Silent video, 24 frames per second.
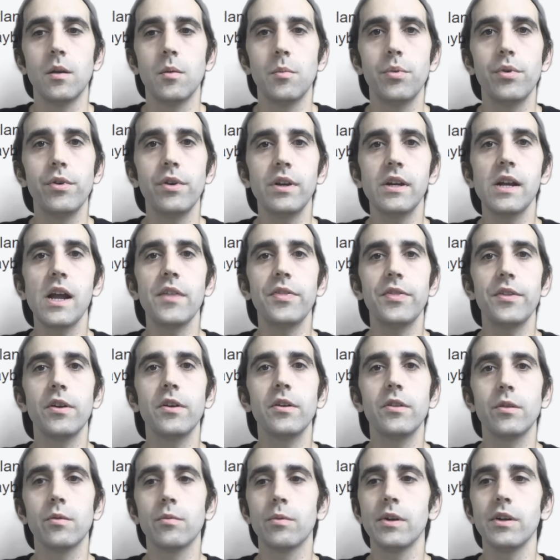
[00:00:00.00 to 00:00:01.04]
Put it out there
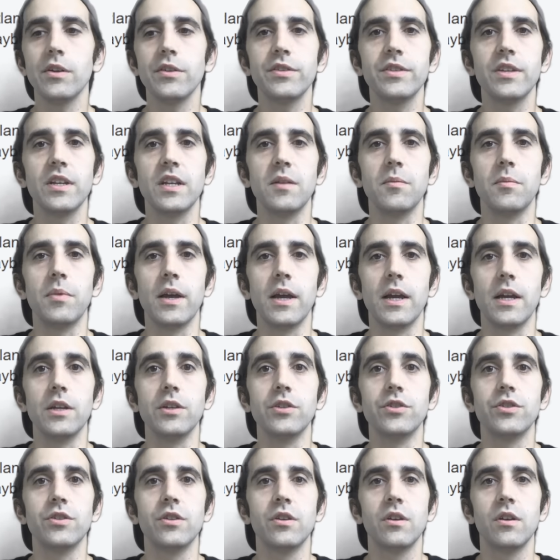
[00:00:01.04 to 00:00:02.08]
on the Real City
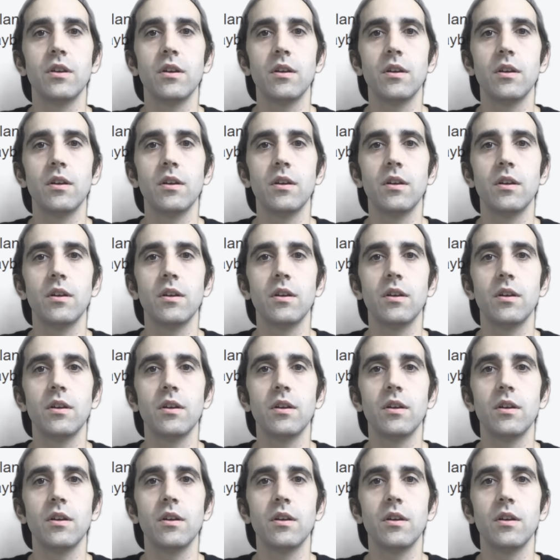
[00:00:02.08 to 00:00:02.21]
page.